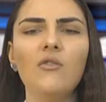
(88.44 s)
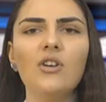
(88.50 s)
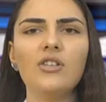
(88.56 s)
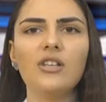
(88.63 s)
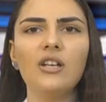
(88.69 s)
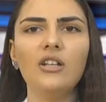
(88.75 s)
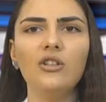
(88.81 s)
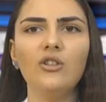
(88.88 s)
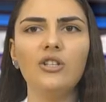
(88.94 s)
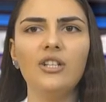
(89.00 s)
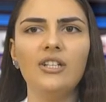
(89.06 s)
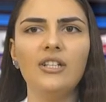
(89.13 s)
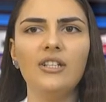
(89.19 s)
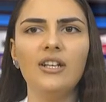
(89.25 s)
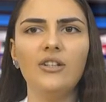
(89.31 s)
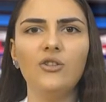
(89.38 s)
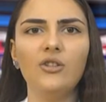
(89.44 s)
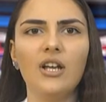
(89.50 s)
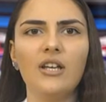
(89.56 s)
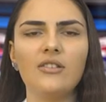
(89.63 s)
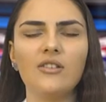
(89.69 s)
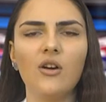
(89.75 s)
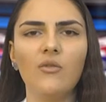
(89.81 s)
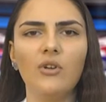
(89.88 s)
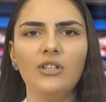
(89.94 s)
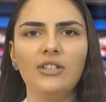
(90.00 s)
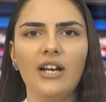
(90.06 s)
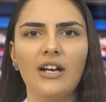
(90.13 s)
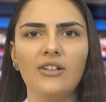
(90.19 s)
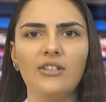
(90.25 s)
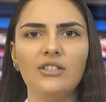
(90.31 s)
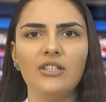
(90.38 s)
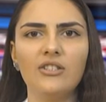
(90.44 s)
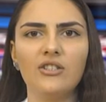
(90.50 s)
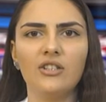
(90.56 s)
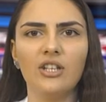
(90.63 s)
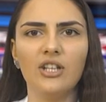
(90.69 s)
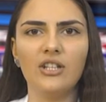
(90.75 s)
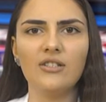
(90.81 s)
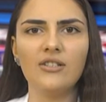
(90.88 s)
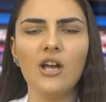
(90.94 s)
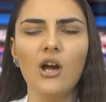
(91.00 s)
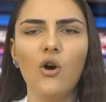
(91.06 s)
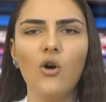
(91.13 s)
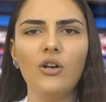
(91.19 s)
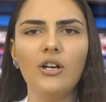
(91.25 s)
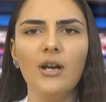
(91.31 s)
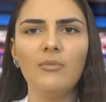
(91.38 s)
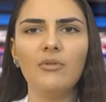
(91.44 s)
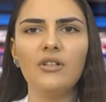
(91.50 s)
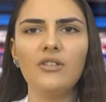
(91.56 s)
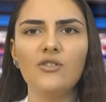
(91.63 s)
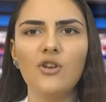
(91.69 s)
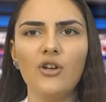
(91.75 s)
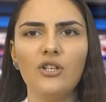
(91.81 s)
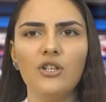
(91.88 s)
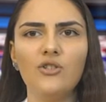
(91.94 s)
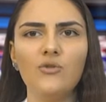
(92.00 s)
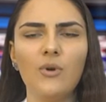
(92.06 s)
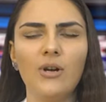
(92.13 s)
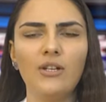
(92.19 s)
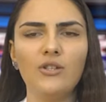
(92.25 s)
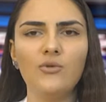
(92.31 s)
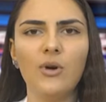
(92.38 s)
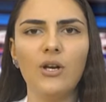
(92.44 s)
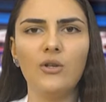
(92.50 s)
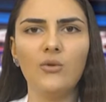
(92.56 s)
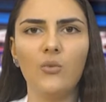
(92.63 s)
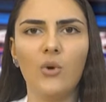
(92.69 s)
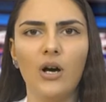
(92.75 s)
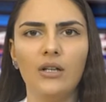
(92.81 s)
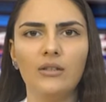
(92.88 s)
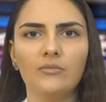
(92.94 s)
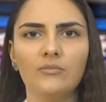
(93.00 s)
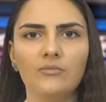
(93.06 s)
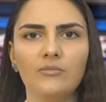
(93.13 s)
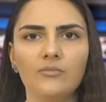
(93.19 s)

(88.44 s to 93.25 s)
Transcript: was included in the UNESCO World Heritage at least on April 30, 2021